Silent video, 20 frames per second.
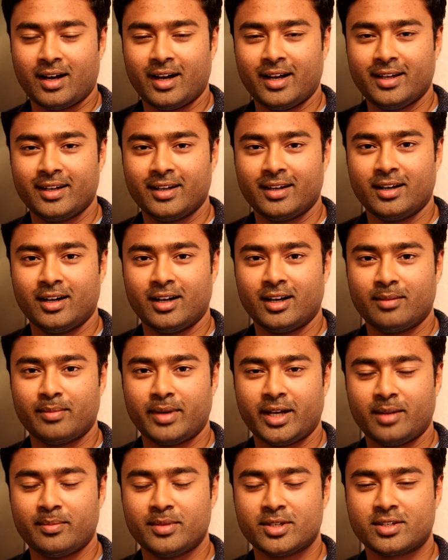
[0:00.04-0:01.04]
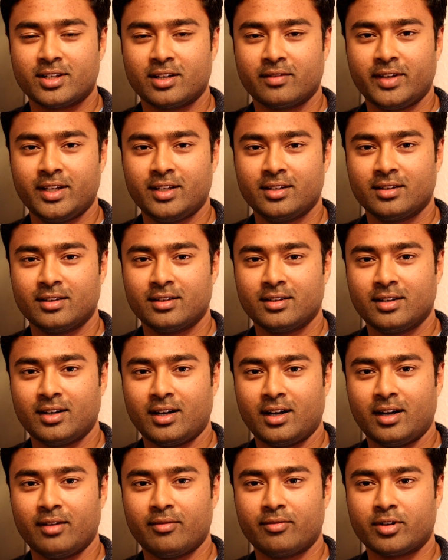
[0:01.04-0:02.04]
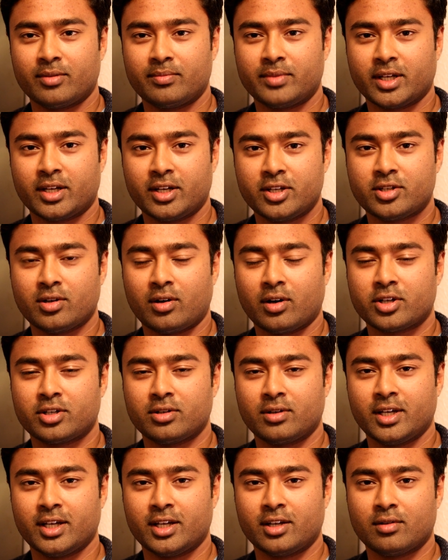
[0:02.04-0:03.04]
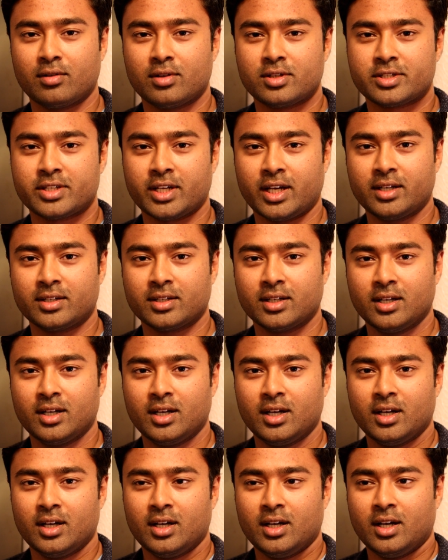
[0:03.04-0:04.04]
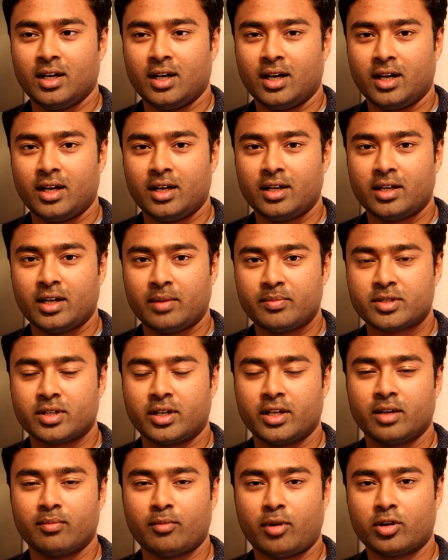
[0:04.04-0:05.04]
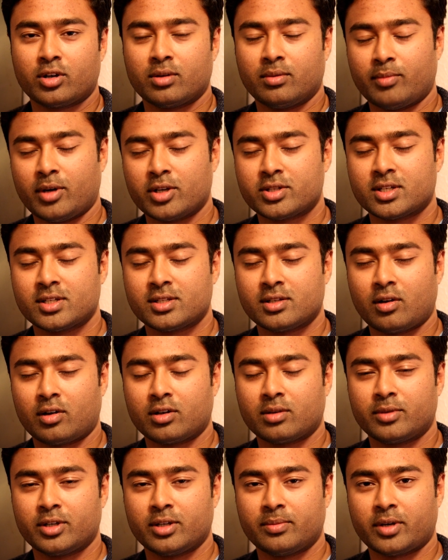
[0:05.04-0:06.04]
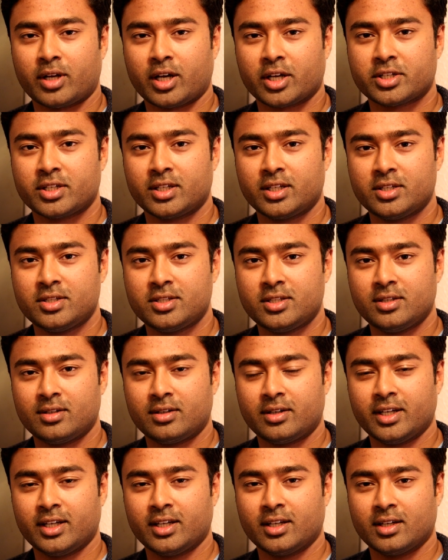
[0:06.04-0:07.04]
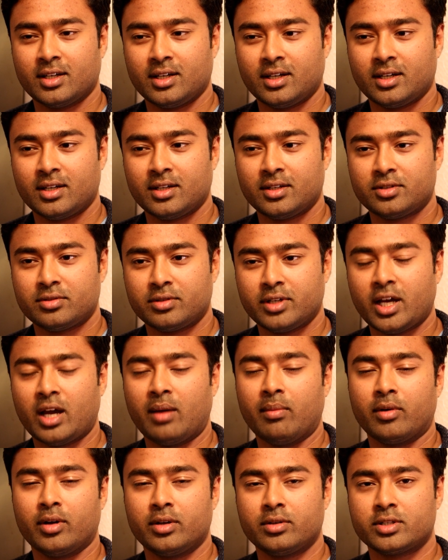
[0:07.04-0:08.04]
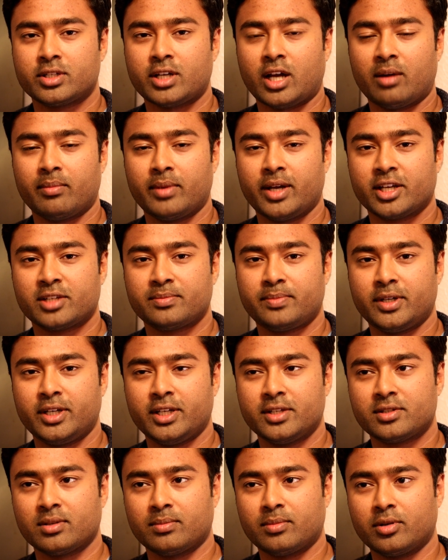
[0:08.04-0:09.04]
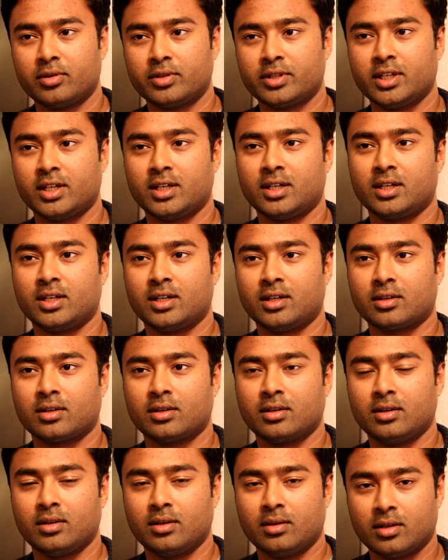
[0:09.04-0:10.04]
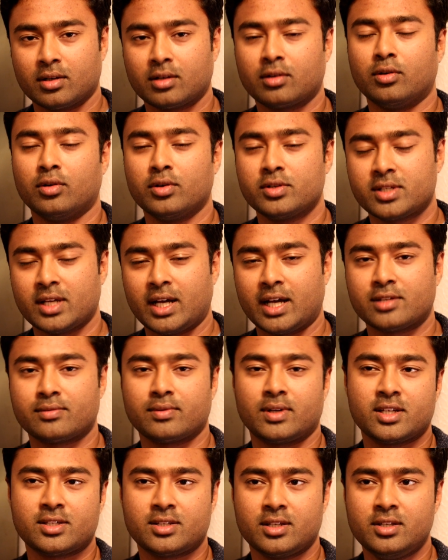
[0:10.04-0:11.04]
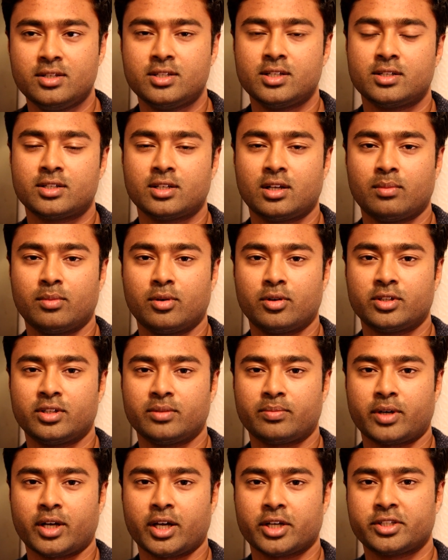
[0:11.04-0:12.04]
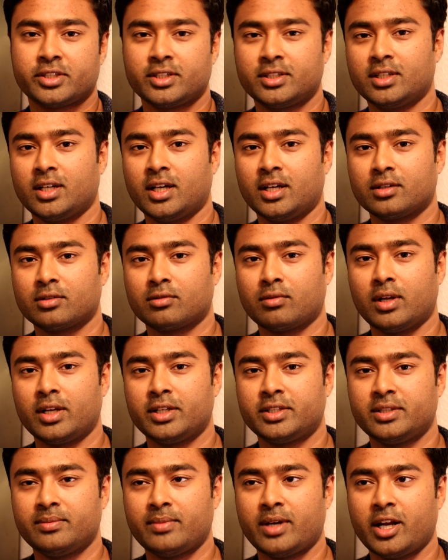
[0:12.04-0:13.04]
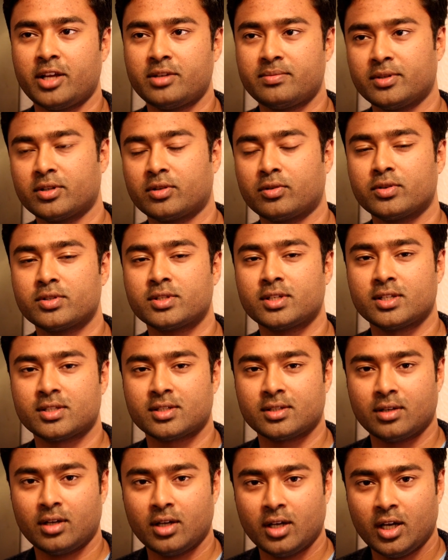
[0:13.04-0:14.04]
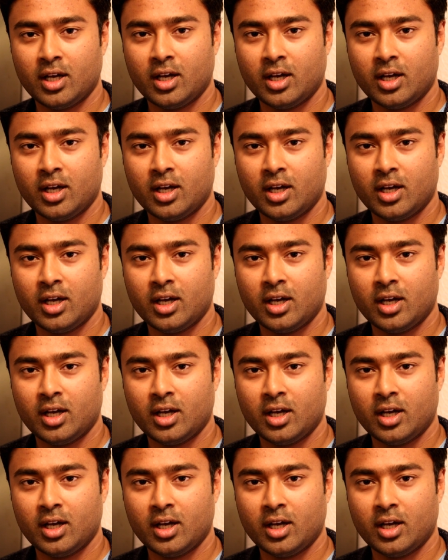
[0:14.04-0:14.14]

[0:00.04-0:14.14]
Hi, my name is Naveen. I'm from Technische Hochschule Ingolstadt and I'm studying Masters in Automotive Production Engineering, and today I'm going to share my experience about the course as well as in general about the production and quality management courses